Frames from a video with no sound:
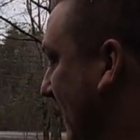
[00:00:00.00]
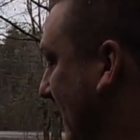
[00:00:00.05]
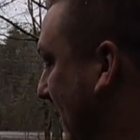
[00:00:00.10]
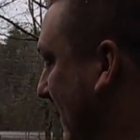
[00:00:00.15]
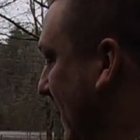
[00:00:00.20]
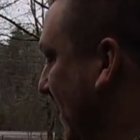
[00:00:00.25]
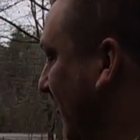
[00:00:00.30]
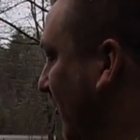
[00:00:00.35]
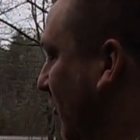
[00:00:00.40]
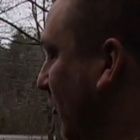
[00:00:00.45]

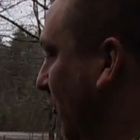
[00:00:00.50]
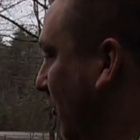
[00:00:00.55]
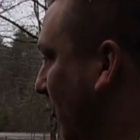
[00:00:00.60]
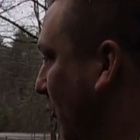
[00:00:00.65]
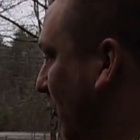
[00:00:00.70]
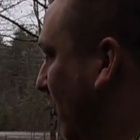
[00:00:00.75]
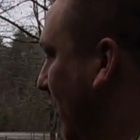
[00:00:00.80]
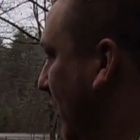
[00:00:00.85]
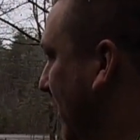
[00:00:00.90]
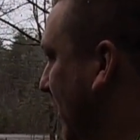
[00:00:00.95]

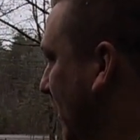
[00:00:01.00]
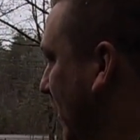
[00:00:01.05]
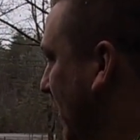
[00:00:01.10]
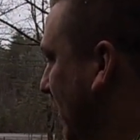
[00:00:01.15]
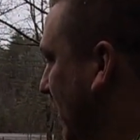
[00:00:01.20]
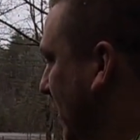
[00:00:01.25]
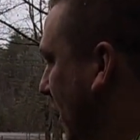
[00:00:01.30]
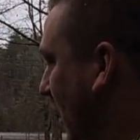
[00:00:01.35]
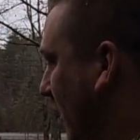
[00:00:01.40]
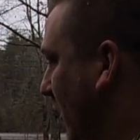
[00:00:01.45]
into
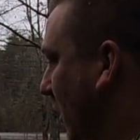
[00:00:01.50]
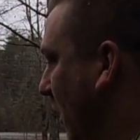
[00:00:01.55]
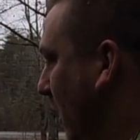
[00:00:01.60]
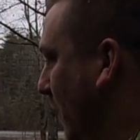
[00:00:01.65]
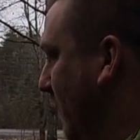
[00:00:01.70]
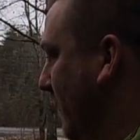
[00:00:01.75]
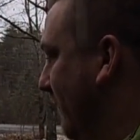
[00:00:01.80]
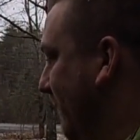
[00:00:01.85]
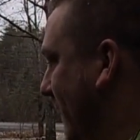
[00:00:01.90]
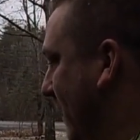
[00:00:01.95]
a
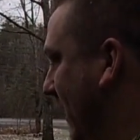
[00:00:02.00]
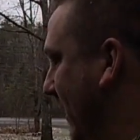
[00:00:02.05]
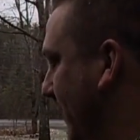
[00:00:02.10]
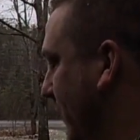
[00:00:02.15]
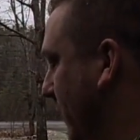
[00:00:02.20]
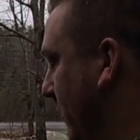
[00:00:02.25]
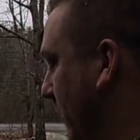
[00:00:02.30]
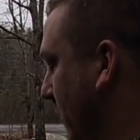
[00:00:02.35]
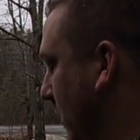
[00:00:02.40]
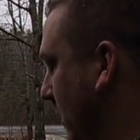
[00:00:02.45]
carbon
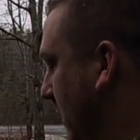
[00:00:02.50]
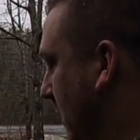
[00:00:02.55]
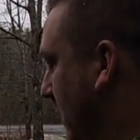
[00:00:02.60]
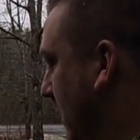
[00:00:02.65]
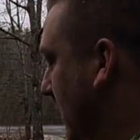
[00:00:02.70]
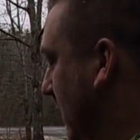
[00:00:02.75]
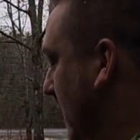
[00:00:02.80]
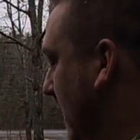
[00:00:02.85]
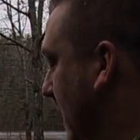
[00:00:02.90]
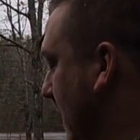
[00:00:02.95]
fiber
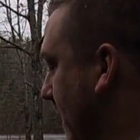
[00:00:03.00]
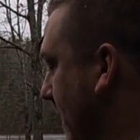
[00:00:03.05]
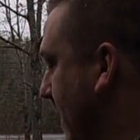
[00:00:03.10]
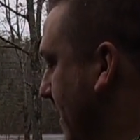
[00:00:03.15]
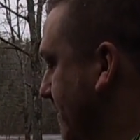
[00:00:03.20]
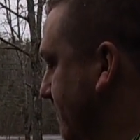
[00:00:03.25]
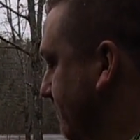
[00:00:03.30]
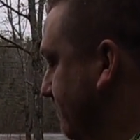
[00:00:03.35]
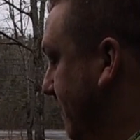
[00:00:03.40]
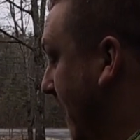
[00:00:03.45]

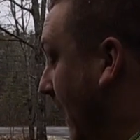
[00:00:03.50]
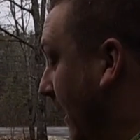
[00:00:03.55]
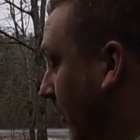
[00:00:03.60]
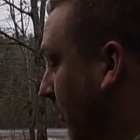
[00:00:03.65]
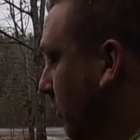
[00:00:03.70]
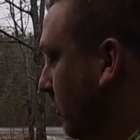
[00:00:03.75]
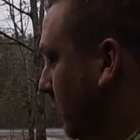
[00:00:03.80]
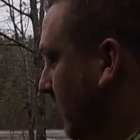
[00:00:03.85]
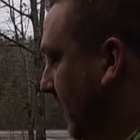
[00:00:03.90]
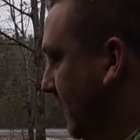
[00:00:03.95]
panel,
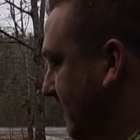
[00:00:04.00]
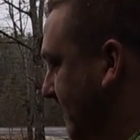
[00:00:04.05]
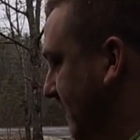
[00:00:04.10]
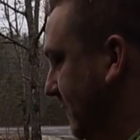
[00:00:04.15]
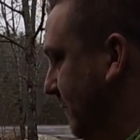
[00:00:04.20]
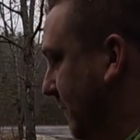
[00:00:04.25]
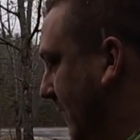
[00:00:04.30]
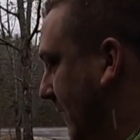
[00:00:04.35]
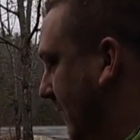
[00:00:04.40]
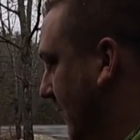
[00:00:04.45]
because
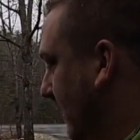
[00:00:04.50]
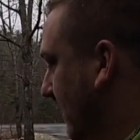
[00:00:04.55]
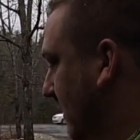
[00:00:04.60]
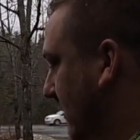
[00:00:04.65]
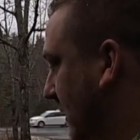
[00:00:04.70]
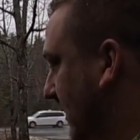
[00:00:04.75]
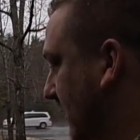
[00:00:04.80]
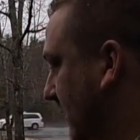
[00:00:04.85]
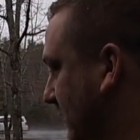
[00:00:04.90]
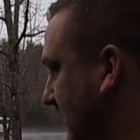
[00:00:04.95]

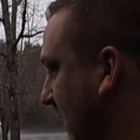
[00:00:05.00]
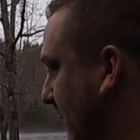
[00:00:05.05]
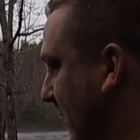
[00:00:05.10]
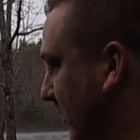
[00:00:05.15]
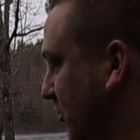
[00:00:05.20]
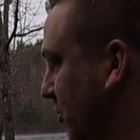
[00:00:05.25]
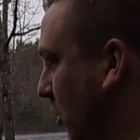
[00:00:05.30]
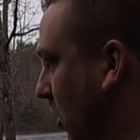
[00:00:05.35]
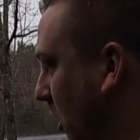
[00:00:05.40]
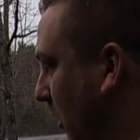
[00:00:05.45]
there's not
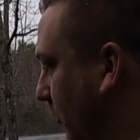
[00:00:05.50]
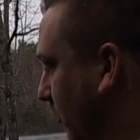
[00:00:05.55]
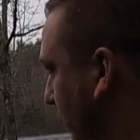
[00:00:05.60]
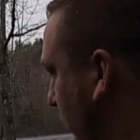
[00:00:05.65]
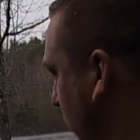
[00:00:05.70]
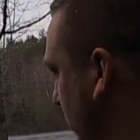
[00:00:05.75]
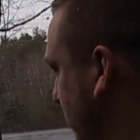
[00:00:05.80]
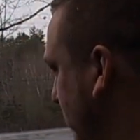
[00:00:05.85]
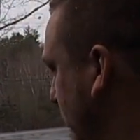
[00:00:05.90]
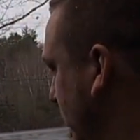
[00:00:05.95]
much
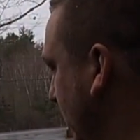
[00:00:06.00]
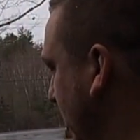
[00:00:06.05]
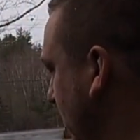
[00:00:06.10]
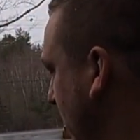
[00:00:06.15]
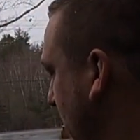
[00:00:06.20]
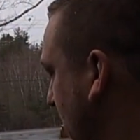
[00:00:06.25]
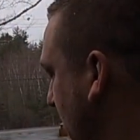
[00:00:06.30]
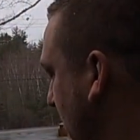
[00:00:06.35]
contours to it,